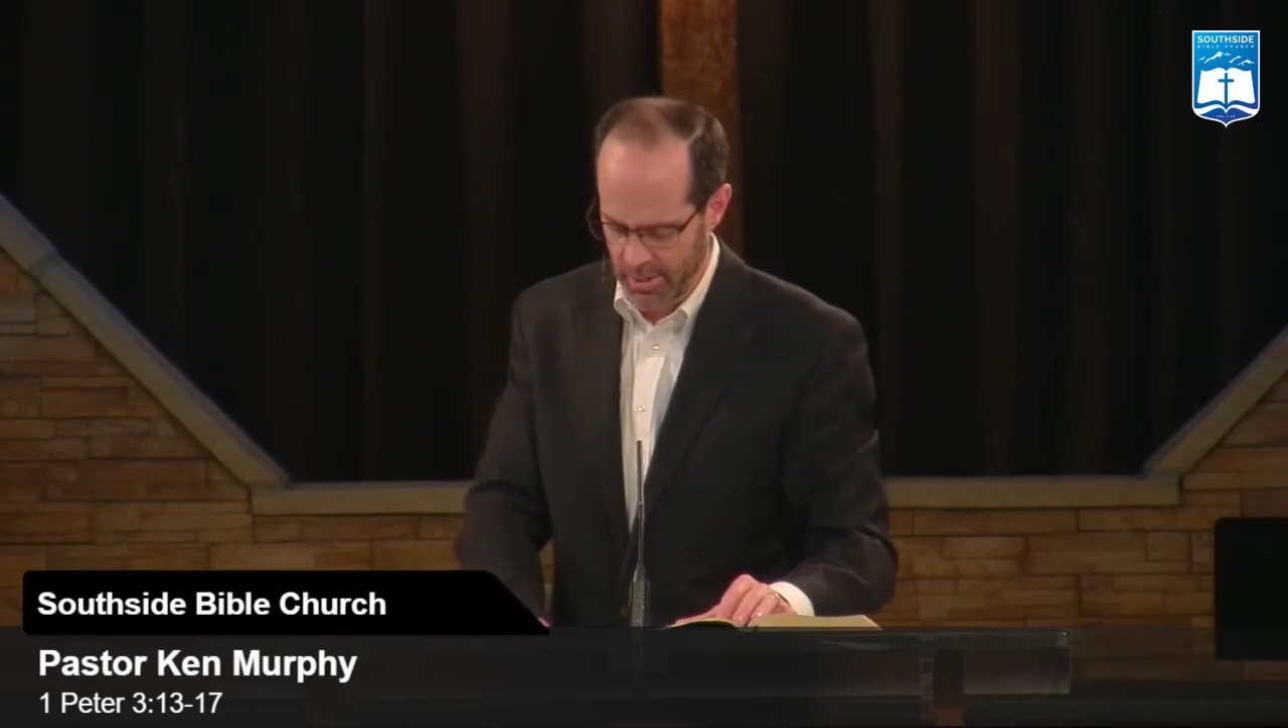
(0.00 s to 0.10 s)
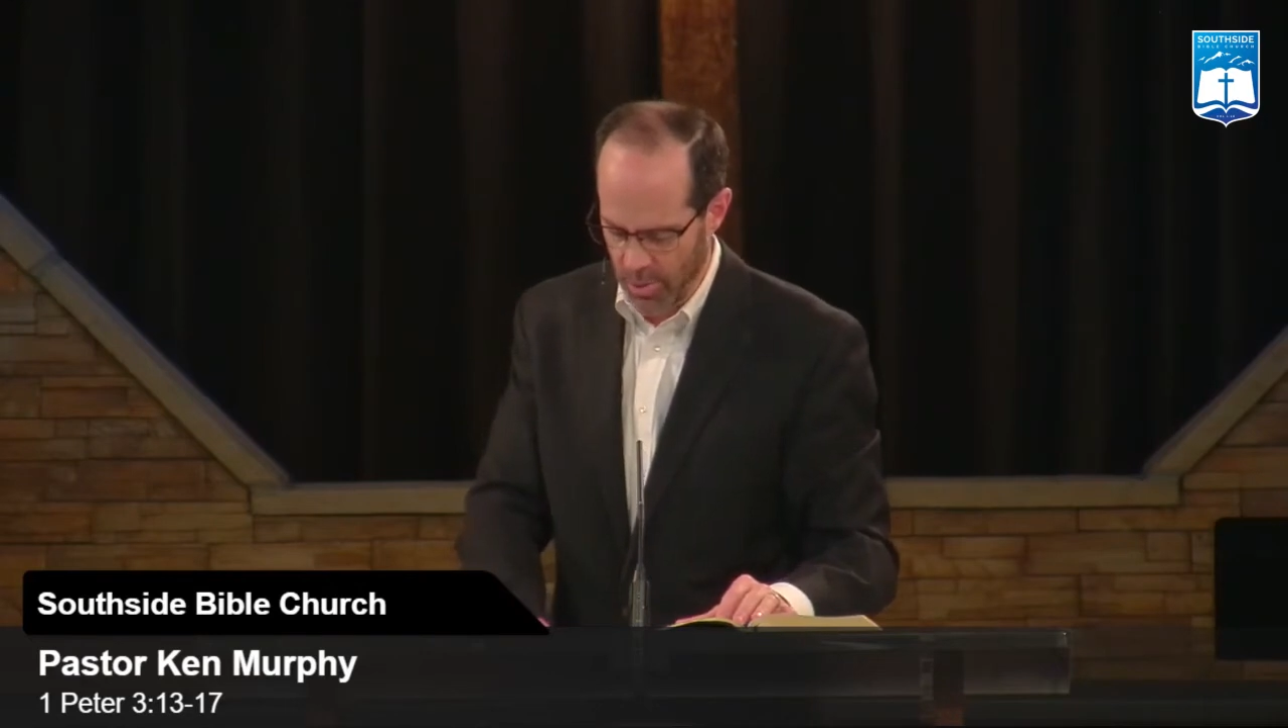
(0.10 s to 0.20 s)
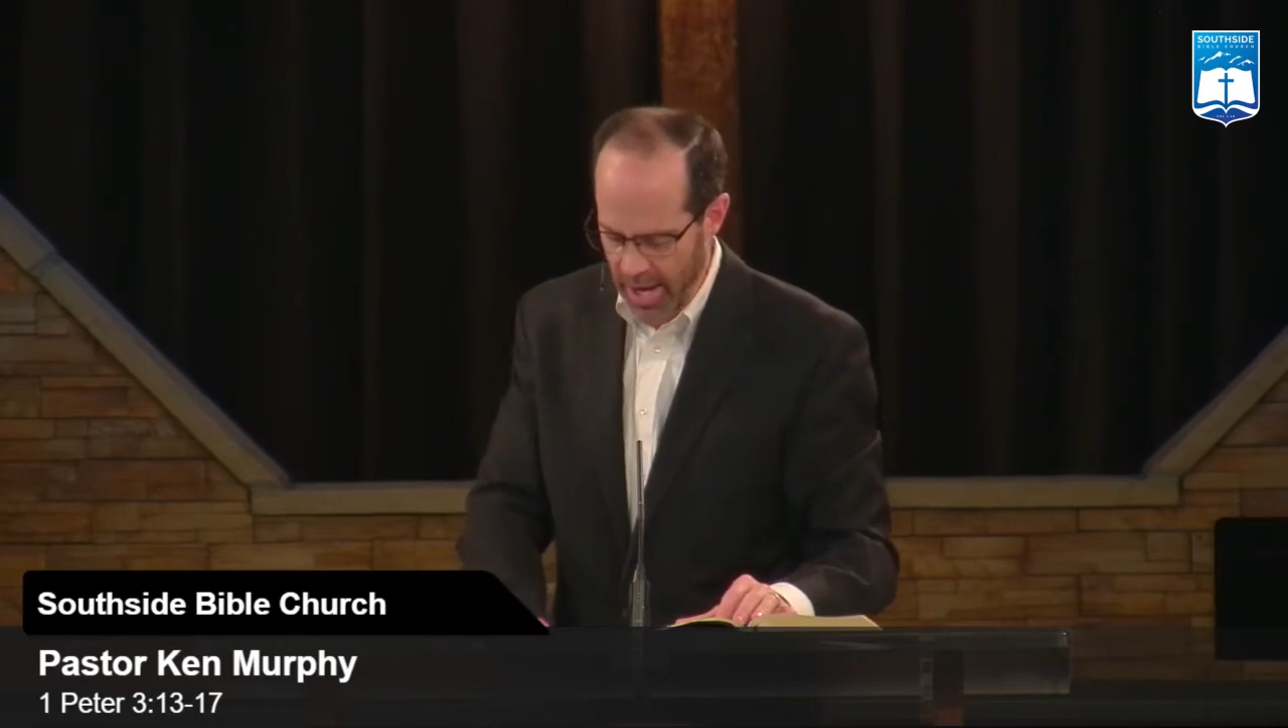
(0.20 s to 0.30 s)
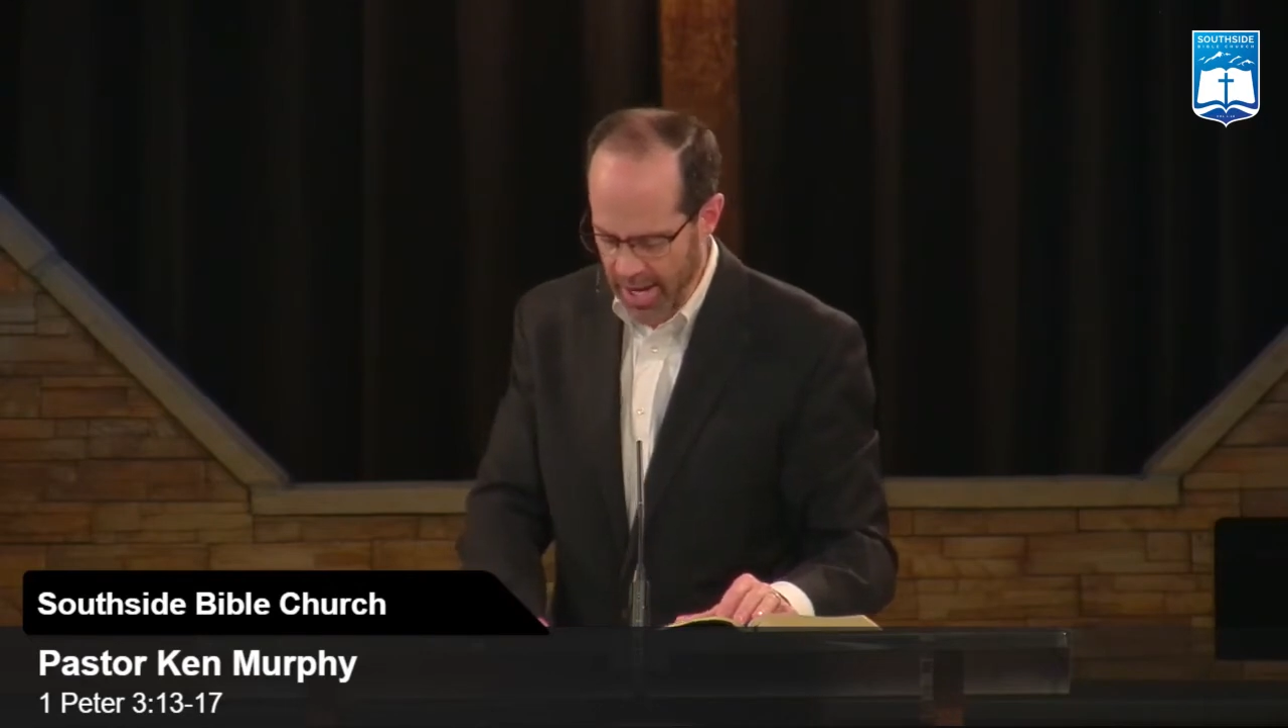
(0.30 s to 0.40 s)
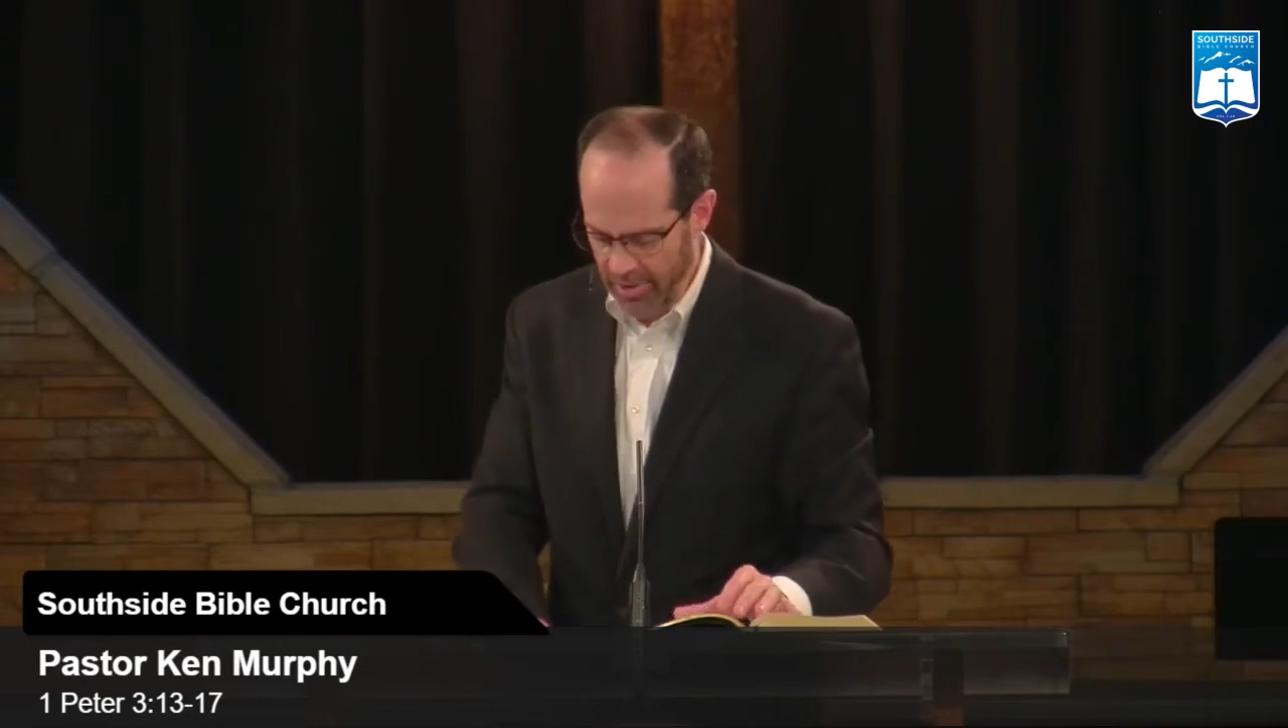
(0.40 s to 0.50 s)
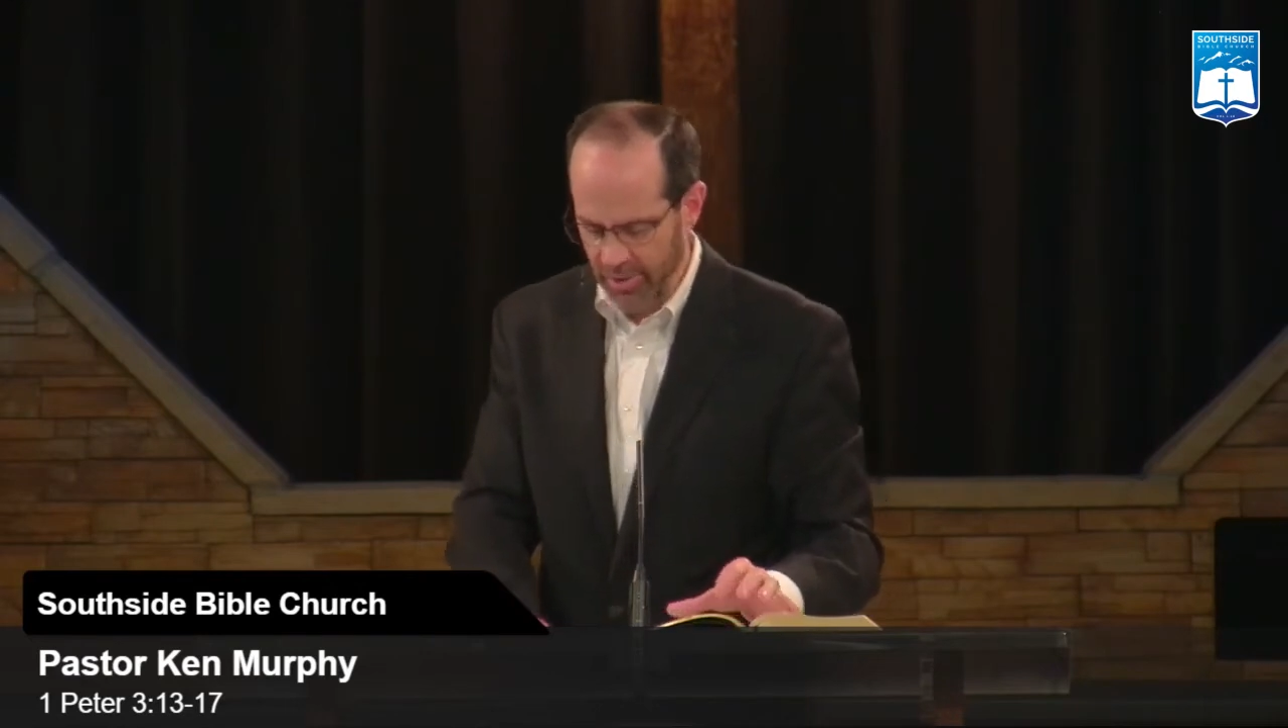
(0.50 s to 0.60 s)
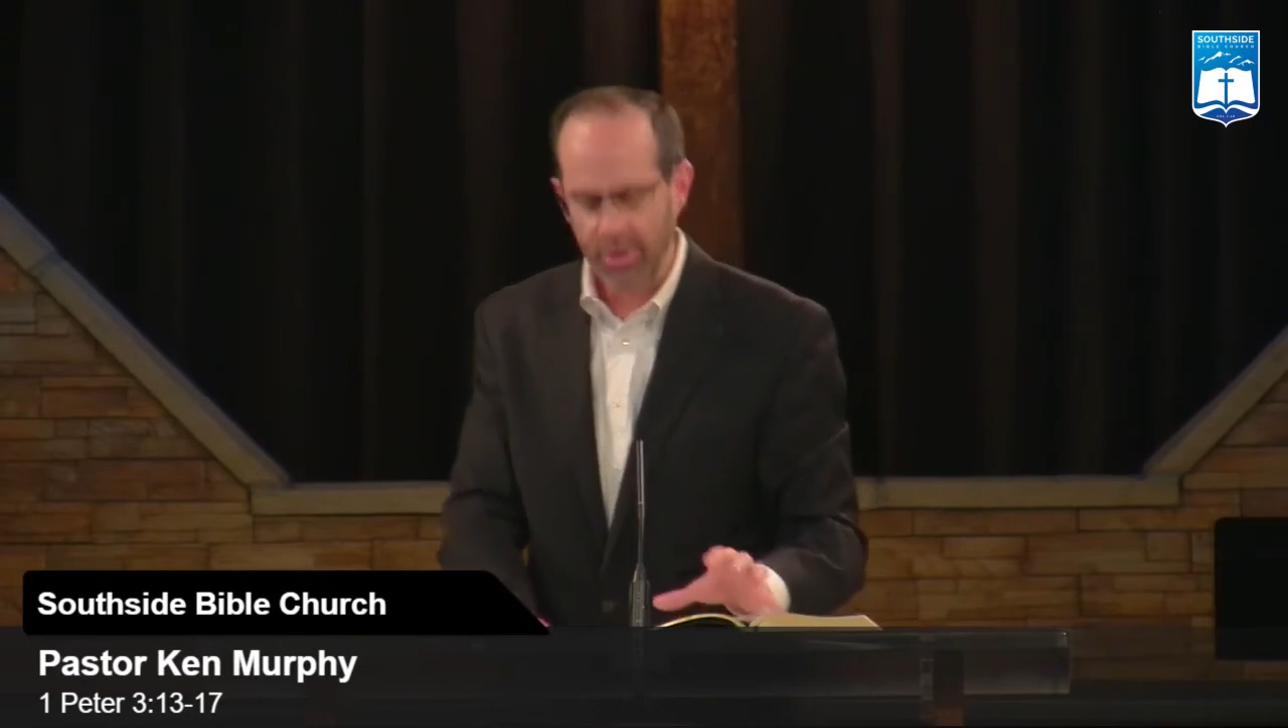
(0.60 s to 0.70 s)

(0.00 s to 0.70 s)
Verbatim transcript: The way he's